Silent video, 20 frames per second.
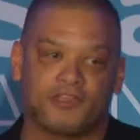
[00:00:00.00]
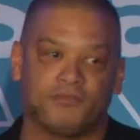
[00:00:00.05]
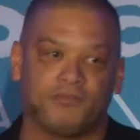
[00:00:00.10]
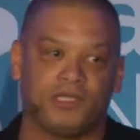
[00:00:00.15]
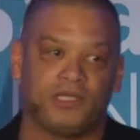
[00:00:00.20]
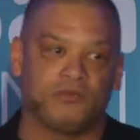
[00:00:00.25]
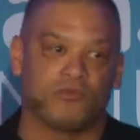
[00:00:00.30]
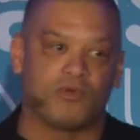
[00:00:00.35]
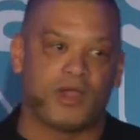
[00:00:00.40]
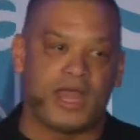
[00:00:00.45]
to
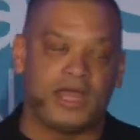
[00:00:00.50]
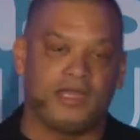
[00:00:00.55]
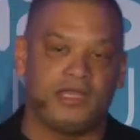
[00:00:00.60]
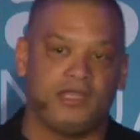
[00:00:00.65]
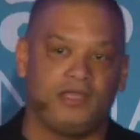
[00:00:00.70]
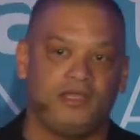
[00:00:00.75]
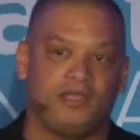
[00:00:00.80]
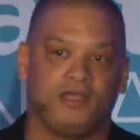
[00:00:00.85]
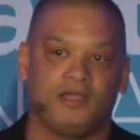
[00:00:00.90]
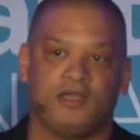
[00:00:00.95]
be
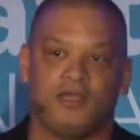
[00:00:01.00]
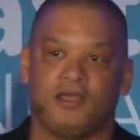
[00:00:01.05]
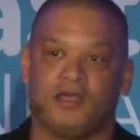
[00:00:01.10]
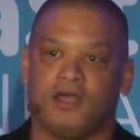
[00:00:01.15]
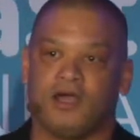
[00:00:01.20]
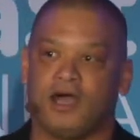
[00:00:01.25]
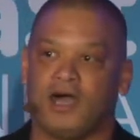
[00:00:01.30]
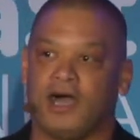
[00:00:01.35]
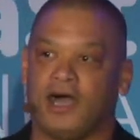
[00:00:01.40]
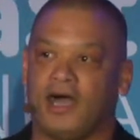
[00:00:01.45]
ready
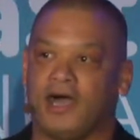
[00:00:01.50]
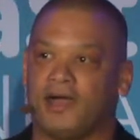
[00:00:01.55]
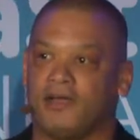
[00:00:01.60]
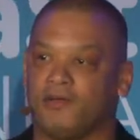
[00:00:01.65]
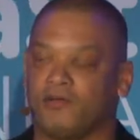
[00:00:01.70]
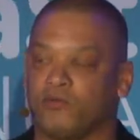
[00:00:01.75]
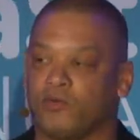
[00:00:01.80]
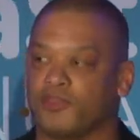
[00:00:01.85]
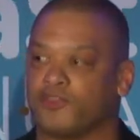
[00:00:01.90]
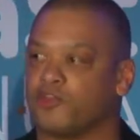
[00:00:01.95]
uh,
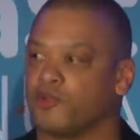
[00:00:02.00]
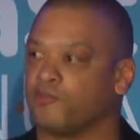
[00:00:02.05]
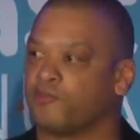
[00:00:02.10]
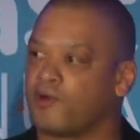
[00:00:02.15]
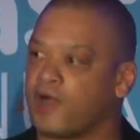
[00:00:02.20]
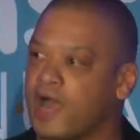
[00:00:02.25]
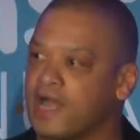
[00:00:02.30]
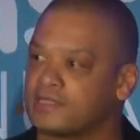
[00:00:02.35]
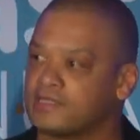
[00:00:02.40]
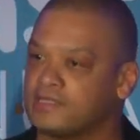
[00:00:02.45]
with your
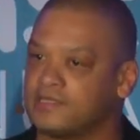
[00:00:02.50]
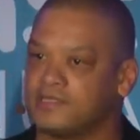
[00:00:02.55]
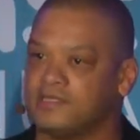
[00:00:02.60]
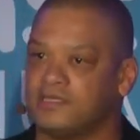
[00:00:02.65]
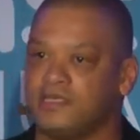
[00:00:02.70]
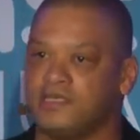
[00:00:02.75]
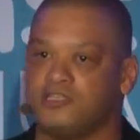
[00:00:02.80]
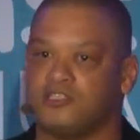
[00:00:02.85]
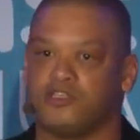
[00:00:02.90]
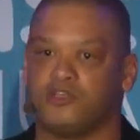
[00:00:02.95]

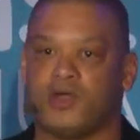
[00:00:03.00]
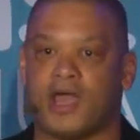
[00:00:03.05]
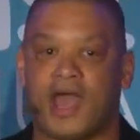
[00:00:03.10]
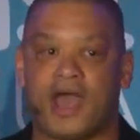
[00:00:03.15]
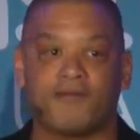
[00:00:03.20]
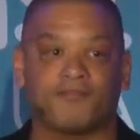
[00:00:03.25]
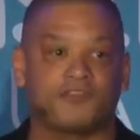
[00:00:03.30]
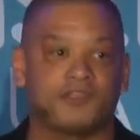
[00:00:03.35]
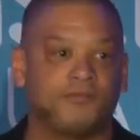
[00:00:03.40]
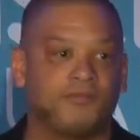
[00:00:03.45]
processes, you
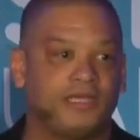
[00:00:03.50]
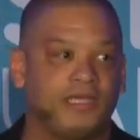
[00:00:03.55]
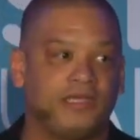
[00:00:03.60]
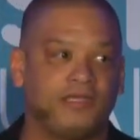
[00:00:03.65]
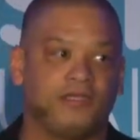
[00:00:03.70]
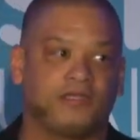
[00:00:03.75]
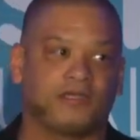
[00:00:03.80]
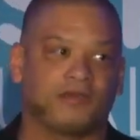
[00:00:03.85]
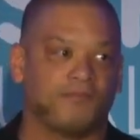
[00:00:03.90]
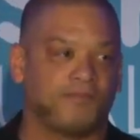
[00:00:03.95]
have to
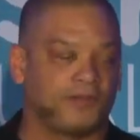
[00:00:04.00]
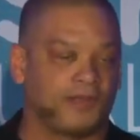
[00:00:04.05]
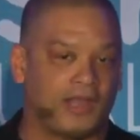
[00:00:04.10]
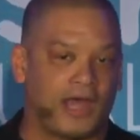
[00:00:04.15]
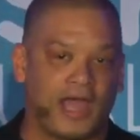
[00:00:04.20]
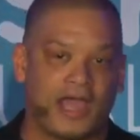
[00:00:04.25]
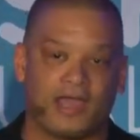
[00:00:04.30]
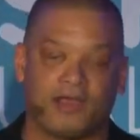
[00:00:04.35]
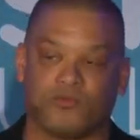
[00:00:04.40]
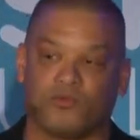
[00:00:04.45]
be
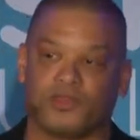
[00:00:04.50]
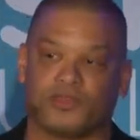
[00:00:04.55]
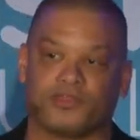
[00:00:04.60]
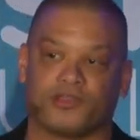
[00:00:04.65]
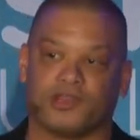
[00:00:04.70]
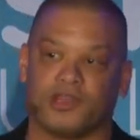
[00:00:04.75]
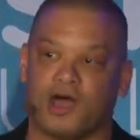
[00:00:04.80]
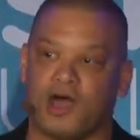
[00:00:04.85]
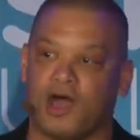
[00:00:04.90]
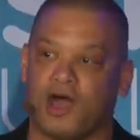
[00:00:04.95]
compliant with the
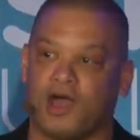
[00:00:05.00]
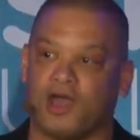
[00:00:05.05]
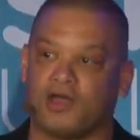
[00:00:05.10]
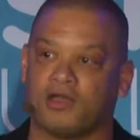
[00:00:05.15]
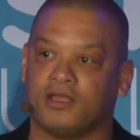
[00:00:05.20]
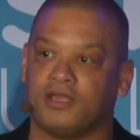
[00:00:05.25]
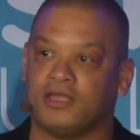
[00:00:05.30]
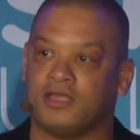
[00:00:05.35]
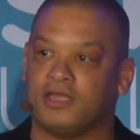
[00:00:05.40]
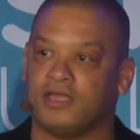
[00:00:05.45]
law.
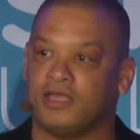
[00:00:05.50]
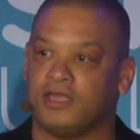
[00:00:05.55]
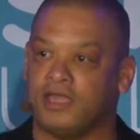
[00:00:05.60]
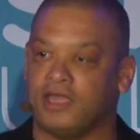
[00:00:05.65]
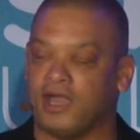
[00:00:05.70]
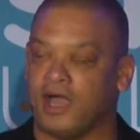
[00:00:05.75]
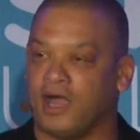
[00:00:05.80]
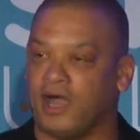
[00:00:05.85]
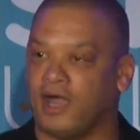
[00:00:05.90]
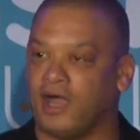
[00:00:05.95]

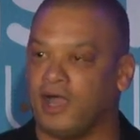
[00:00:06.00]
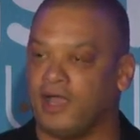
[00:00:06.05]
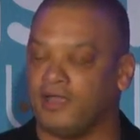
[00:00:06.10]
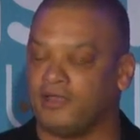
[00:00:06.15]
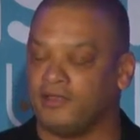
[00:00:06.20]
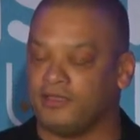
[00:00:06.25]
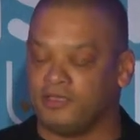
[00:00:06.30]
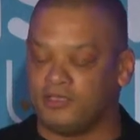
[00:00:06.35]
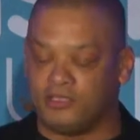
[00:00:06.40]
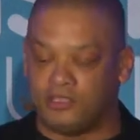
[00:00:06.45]
Uh,
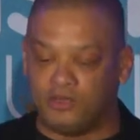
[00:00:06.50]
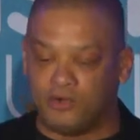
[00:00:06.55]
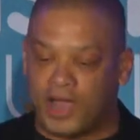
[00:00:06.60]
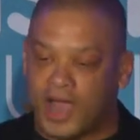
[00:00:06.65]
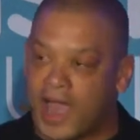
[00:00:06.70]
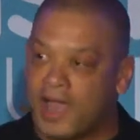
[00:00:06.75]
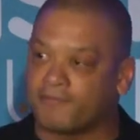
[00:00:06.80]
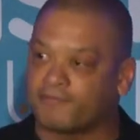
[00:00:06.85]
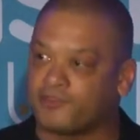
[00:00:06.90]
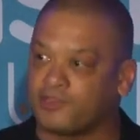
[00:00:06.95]
you
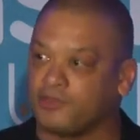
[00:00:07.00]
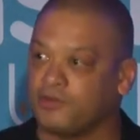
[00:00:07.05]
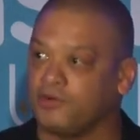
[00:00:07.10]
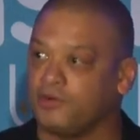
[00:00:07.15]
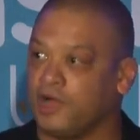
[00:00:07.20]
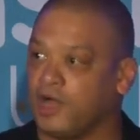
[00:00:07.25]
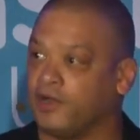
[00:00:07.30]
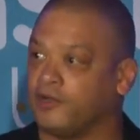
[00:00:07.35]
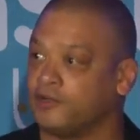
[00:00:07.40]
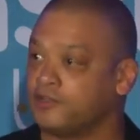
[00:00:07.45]
have
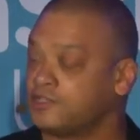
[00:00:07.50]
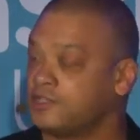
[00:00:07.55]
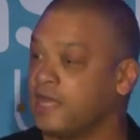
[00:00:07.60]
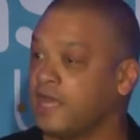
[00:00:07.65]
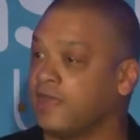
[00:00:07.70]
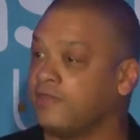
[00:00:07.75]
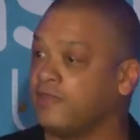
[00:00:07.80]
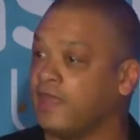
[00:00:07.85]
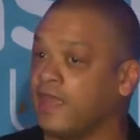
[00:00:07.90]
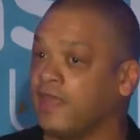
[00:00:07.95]
to
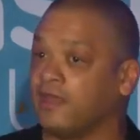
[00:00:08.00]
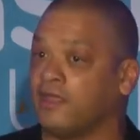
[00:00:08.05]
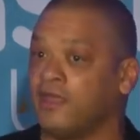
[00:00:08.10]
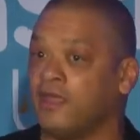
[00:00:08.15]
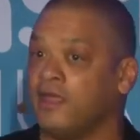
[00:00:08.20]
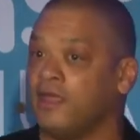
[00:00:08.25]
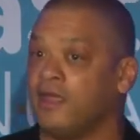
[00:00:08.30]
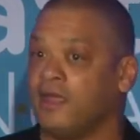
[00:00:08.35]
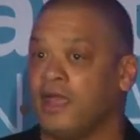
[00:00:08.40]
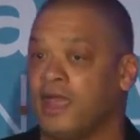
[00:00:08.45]
understand that,
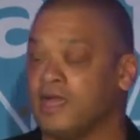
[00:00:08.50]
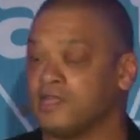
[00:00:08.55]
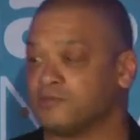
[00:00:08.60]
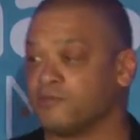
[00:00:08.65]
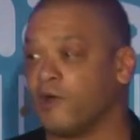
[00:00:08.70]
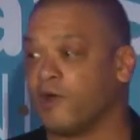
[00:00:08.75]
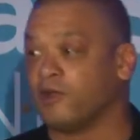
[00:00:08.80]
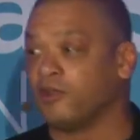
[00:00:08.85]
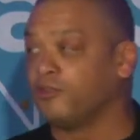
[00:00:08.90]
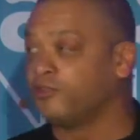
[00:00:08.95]
as
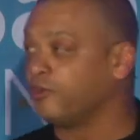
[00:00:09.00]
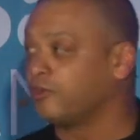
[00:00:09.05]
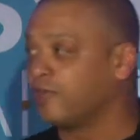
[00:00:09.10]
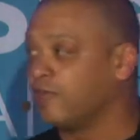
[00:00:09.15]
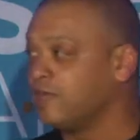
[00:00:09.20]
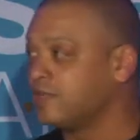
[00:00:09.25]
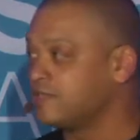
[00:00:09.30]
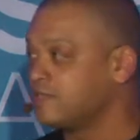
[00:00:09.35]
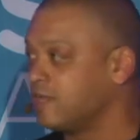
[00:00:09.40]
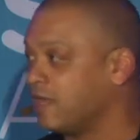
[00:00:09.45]
Martin Luther
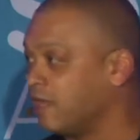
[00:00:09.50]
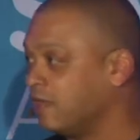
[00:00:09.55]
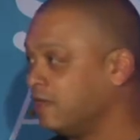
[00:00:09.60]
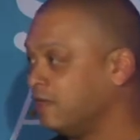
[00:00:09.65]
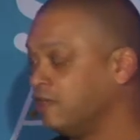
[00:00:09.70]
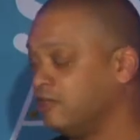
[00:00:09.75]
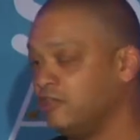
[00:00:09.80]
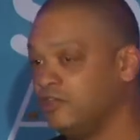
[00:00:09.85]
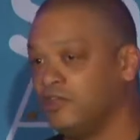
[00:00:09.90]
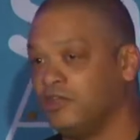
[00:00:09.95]
King said,
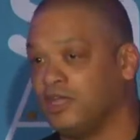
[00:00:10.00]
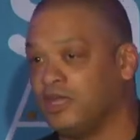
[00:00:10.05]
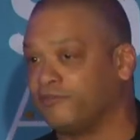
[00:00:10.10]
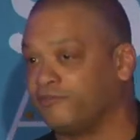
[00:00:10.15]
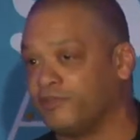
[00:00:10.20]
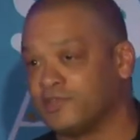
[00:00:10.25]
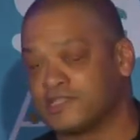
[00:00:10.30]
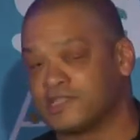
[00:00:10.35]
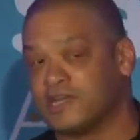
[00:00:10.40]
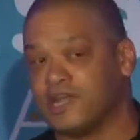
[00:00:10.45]
you,
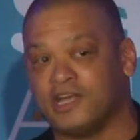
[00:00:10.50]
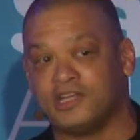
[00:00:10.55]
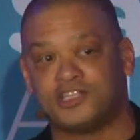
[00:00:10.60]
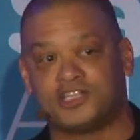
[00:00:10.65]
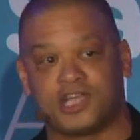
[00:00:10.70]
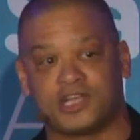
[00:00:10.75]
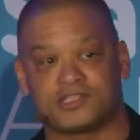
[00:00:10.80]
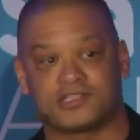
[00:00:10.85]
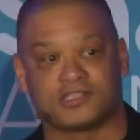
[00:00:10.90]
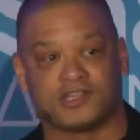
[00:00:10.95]
if it's an
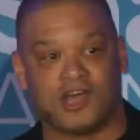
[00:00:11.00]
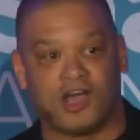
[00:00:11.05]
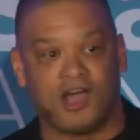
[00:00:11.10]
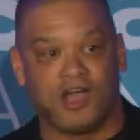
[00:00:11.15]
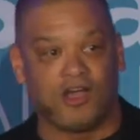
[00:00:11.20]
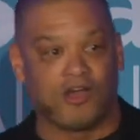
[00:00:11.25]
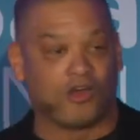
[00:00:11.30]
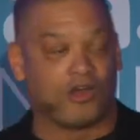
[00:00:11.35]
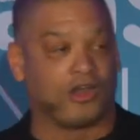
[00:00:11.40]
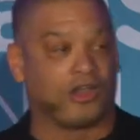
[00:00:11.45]
unjust
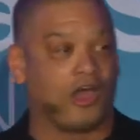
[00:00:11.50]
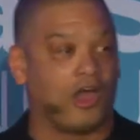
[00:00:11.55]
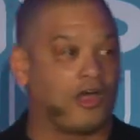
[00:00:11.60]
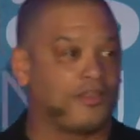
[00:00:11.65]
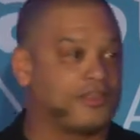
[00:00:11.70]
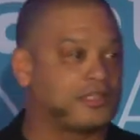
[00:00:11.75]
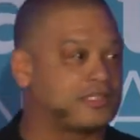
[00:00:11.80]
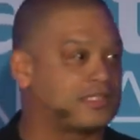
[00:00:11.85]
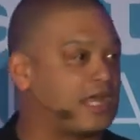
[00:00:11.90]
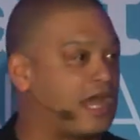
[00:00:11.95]
law or a law
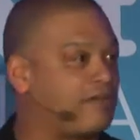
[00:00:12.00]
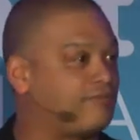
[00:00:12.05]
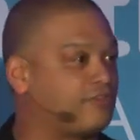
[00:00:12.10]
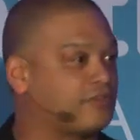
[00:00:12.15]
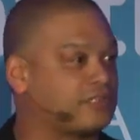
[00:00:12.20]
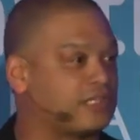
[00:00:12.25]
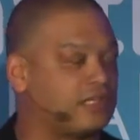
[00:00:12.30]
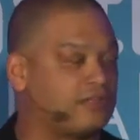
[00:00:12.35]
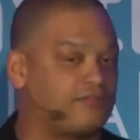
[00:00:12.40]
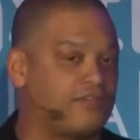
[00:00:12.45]
that
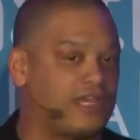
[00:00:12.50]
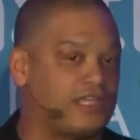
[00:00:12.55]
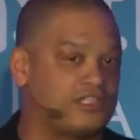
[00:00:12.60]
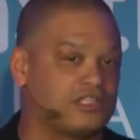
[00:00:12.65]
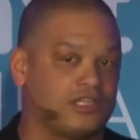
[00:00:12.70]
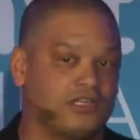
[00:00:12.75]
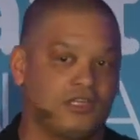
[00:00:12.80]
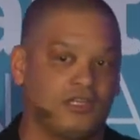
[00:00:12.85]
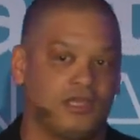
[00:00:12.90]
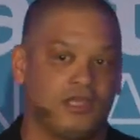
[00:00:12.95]
stifles
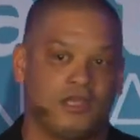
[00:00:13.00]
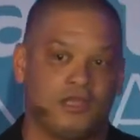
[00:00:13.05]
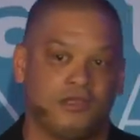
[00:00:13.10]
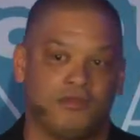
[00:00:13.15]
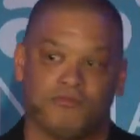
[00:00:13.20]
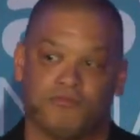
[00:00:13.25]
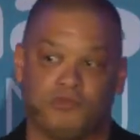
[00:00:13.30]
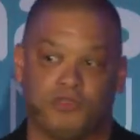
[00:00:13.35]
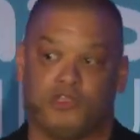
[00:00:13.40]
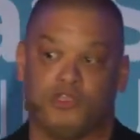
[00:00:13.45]
innovation,
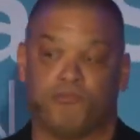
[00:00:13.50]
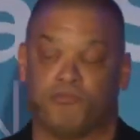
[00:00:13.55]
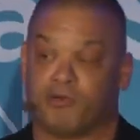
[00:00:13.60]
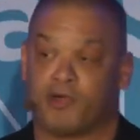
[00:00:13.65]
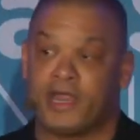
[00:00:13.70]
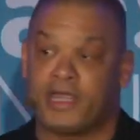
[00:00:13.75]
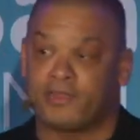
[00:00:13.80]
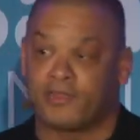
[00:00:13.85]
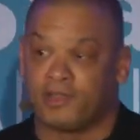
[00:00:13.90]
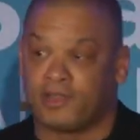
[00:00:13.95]
you
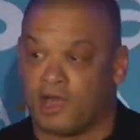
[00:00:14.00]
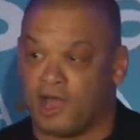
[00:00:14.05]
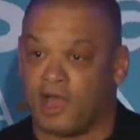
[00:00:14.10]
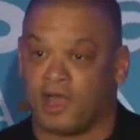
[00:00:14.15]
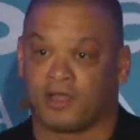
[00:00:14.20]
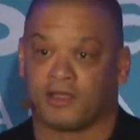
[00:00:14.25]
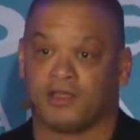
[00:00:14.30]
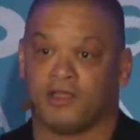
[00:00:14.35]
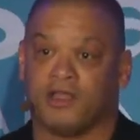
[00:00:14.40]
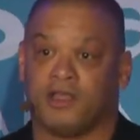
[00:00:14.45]
break the
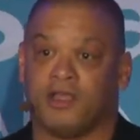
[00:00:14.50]
law.